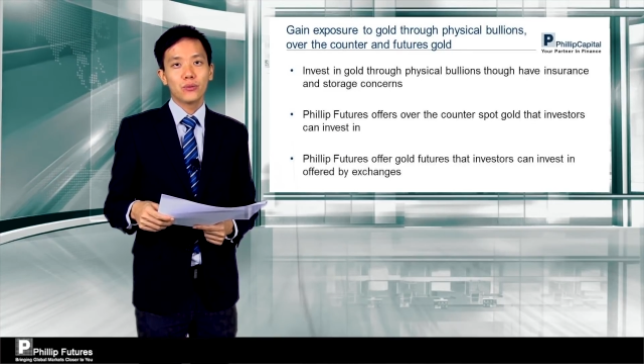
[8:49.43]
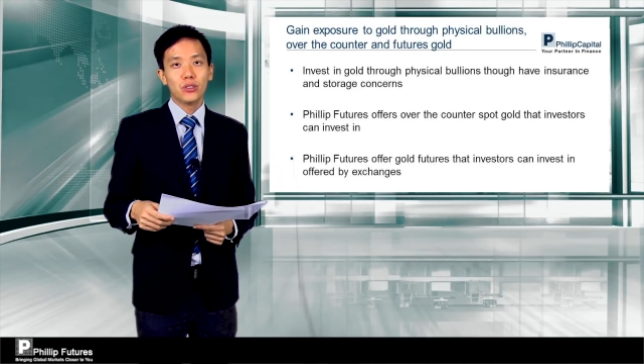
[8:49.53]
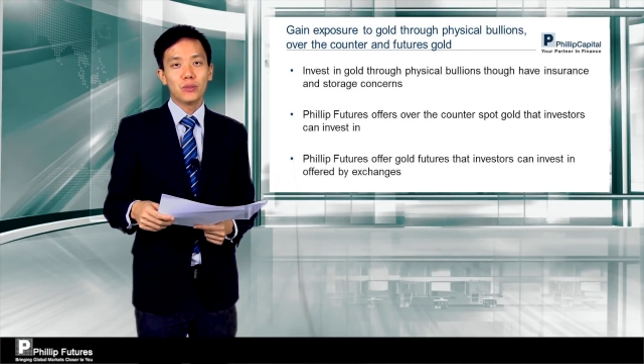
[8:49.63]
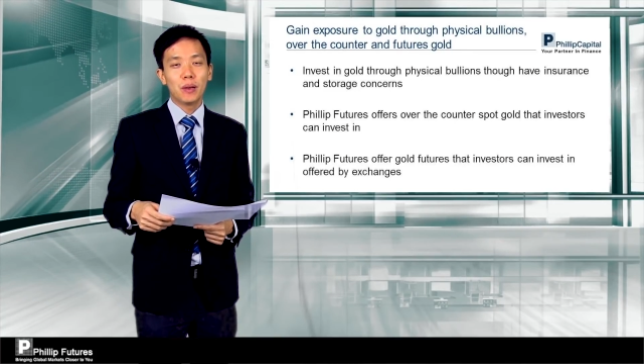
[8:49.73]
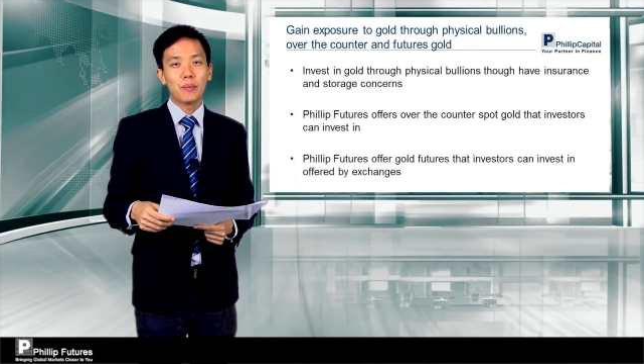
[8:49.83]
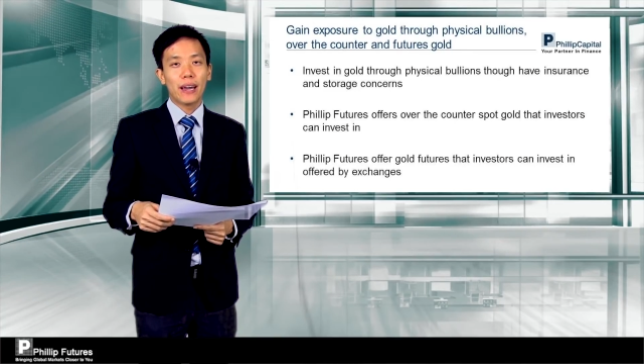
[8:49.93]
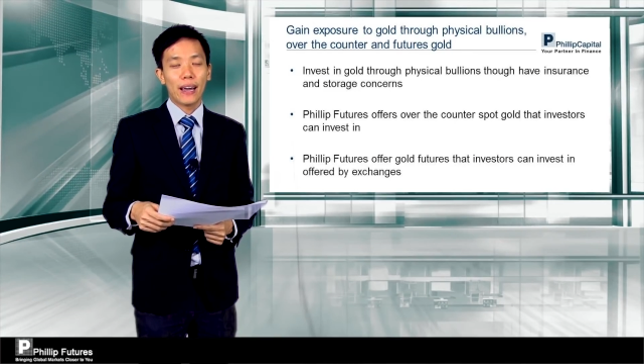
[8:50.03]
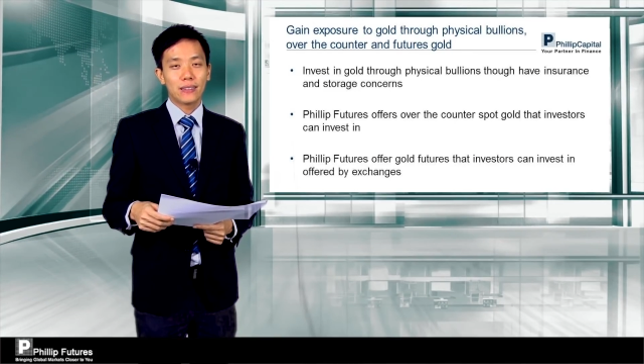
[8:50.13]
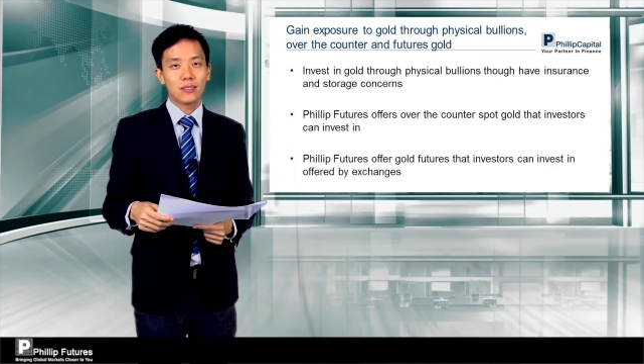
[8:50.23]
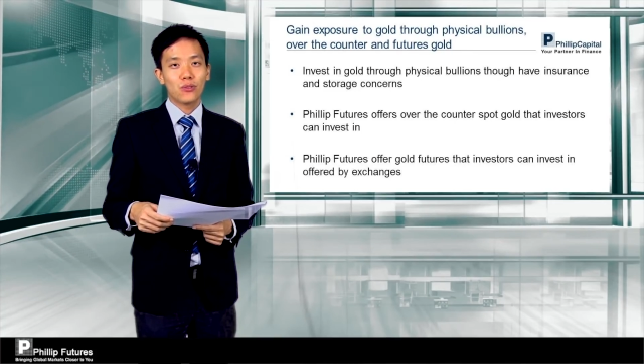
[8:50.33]
which may be a
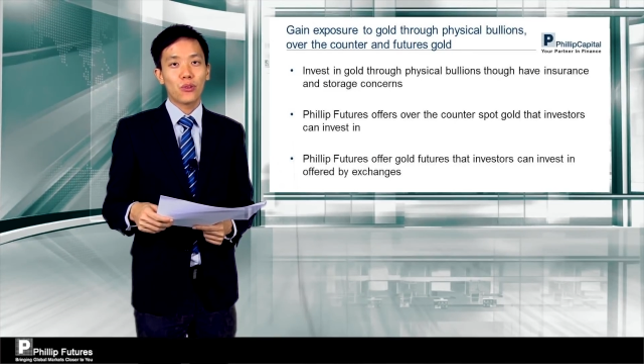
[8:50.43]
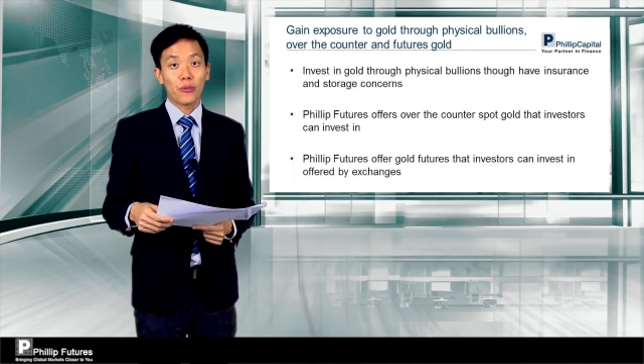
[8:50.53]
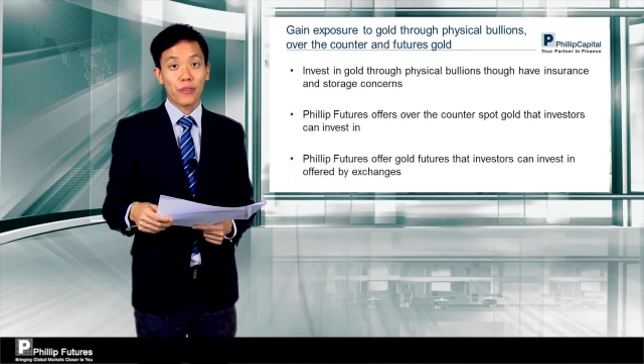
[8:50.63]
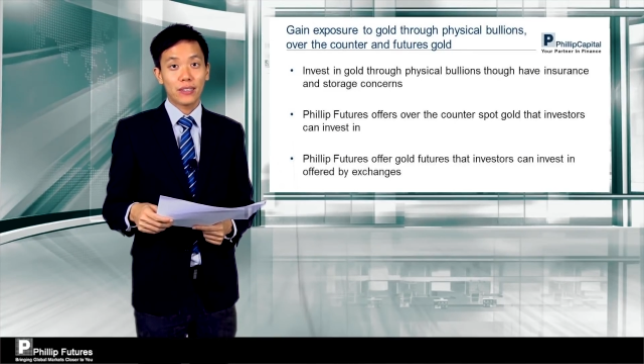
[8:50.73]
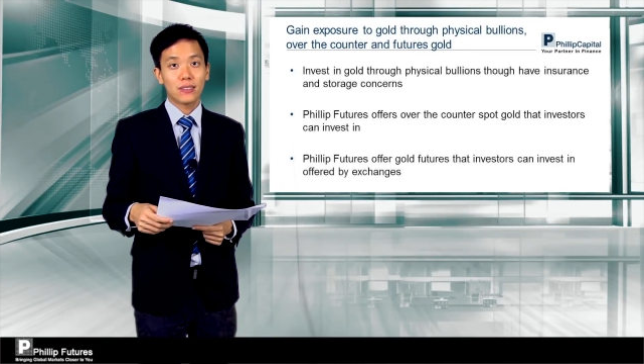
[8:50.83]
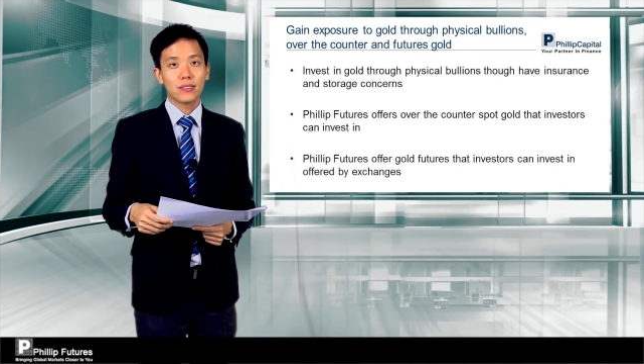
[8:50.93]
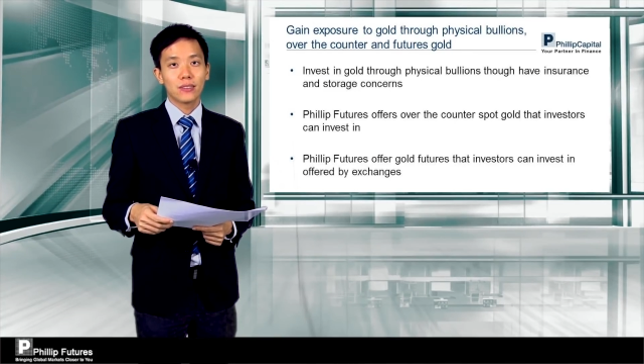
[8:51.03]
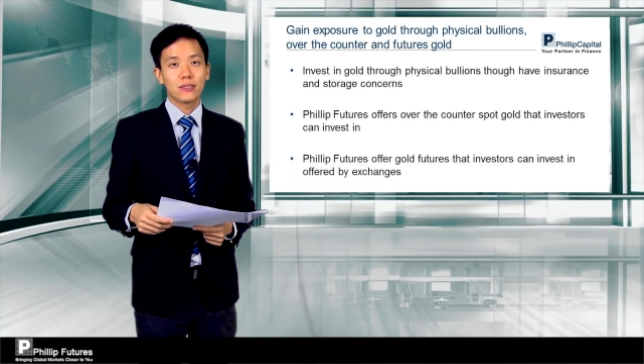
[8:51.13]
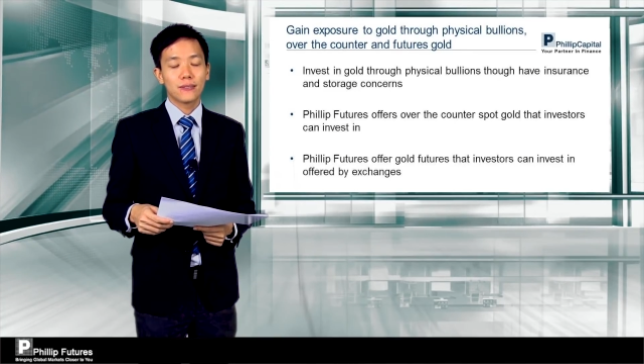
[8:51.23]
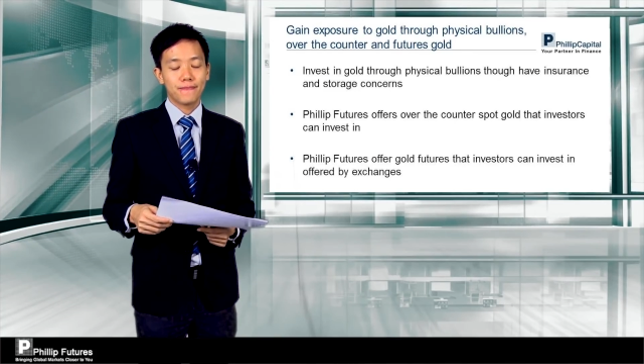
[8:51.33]
hassle for
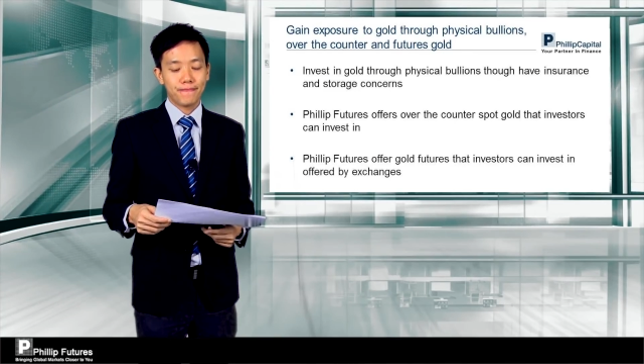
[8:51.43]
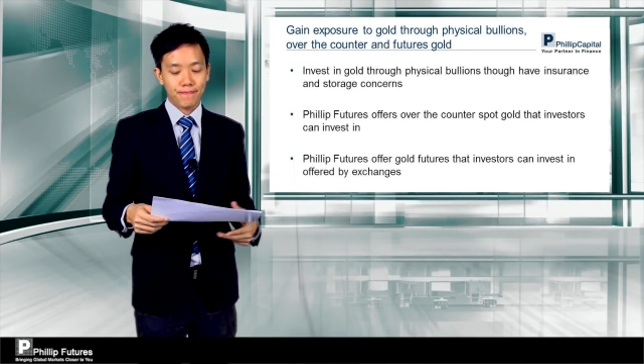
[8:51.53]
investors.